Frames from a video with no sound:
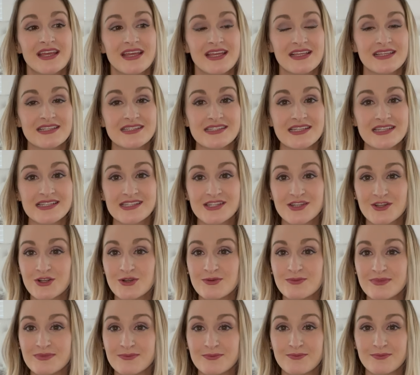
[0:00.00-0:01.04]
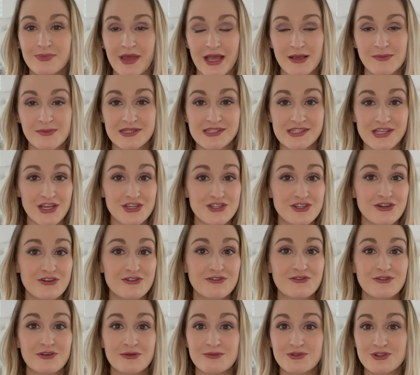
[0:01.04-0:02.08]
is this little back massager
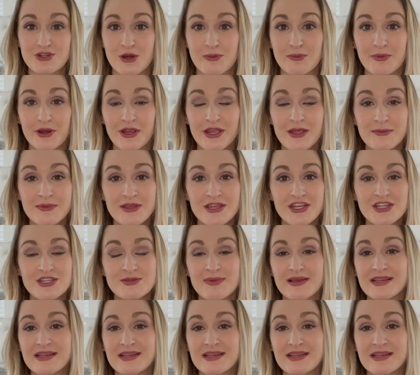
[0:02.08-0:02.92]
from Sharper Image.